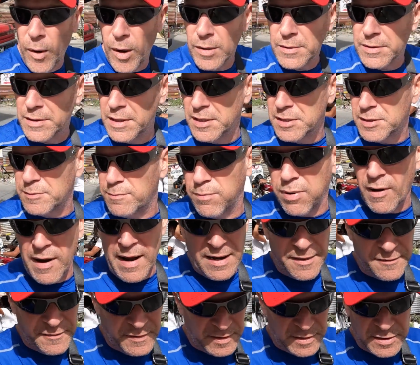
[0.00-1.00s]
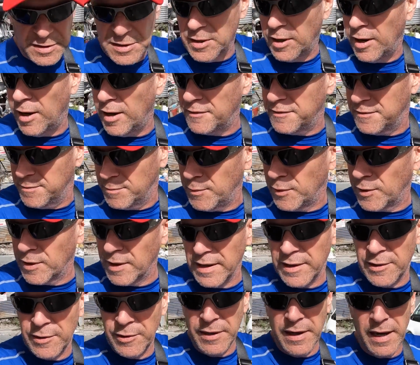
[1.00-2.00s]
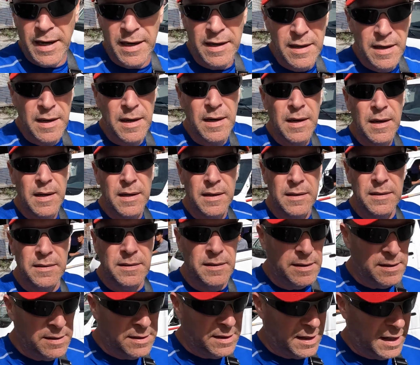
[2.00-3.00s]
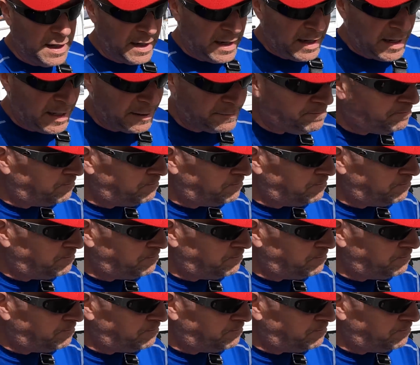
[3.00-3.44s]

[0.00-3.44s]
walk this breakfast off. Morning to you. uh,